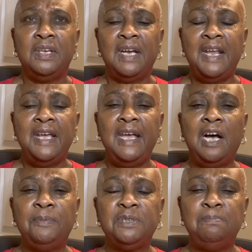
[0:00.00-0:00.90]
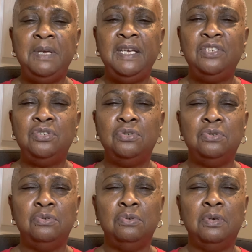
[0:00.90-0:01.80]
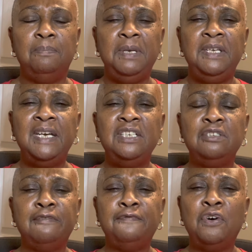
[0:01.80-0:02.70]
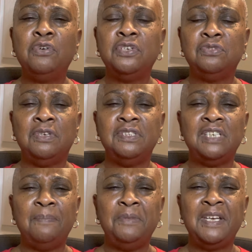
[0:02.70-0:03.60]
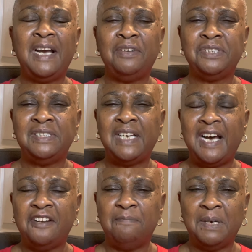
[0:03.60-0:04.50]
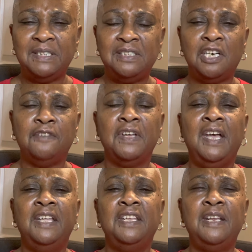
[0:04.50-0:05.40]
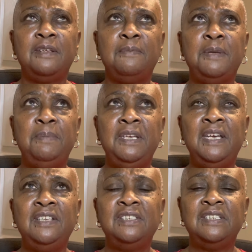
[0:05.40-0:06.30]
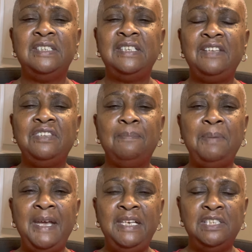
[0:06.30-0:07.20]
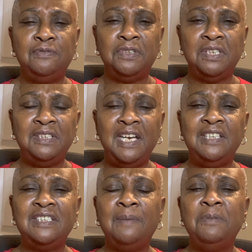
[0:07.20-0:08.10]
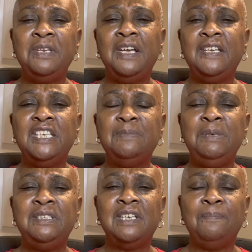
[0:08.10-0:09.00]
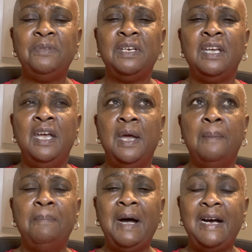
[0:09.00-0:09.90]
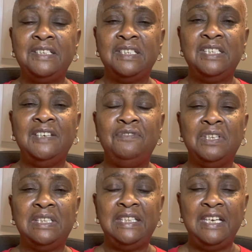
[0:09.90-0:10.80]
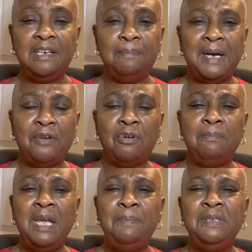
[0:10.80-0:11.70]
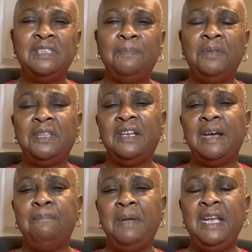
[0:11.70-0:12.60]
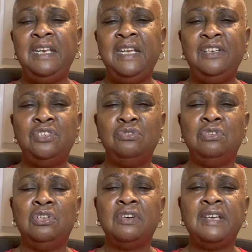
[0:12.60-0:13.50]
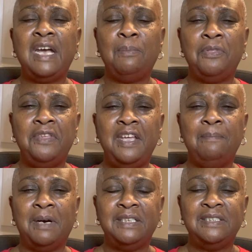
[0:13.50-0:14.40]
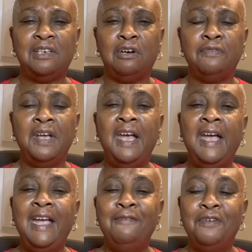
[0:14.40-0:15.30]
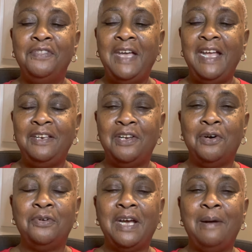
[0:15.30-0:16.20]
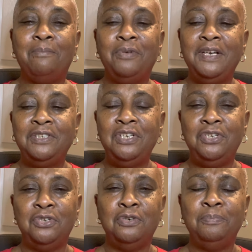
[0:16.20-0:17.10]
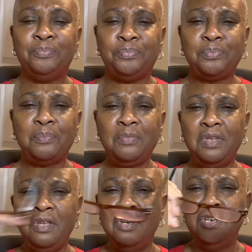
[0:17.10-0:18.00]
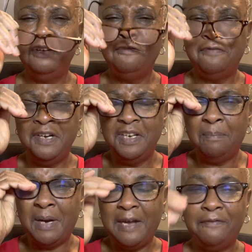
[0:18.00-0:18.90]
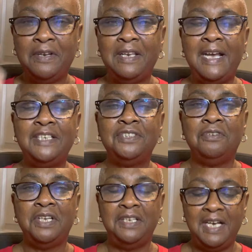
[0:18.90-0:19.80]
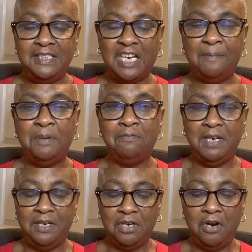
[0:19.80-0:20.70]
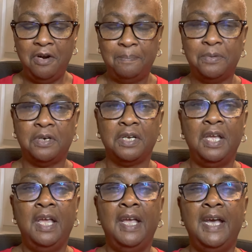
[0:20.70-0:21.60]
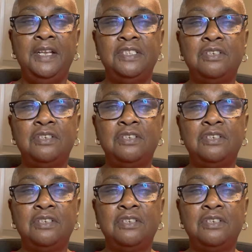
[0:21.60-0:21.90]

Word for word: kind of helps me to begin to focus on something outside of myself that begins to set the pace for the day. It's something that gives me something positive to think about, or maybe something that I may need to look at within myself. And for that note, I bring to you a good friend of mine. For the last 30 days, I've been reading her book, and it's